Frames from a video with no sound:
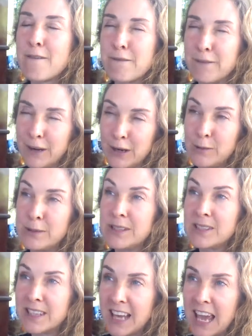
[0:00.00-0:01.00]
the
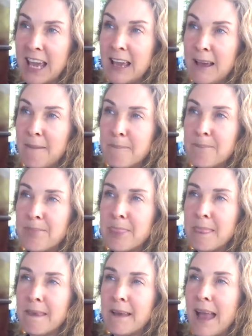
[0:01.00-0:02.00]
fruits came
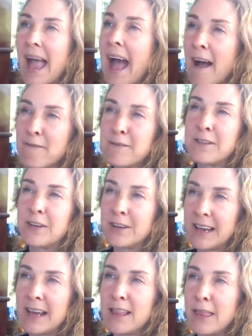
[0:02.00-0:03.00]
after
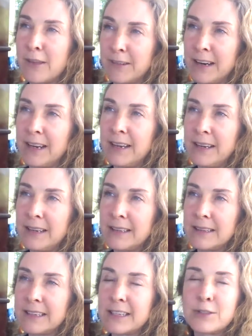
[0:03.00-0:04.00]
day 3.
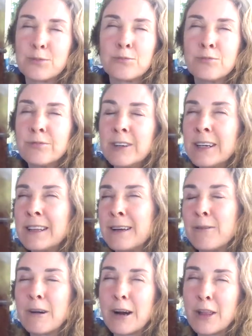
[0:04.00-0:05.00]
Like, it's
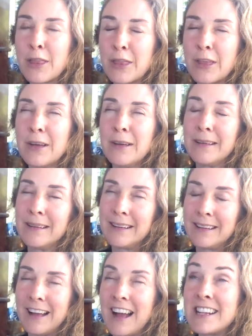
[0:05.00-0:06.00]
really worth
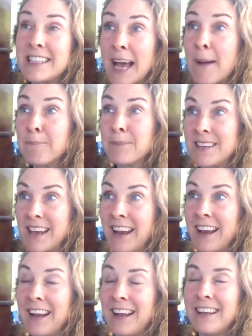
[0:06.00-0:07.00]

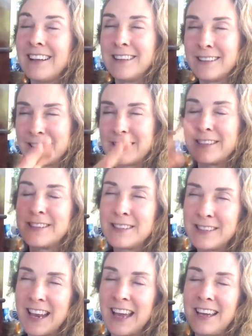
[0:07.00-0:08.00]
attempting to
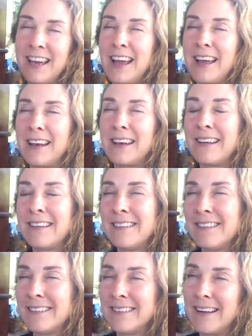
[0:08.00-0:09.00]
stay in
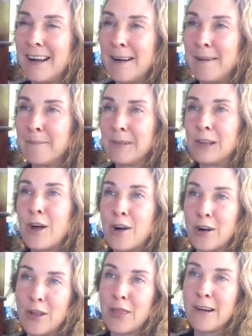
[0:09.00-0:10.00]

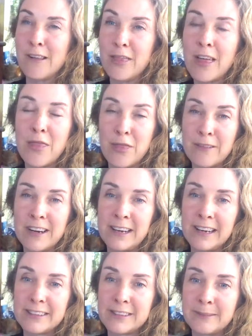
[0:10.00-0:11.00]
longer than 3
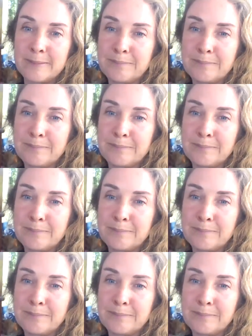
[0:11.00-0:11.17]
days,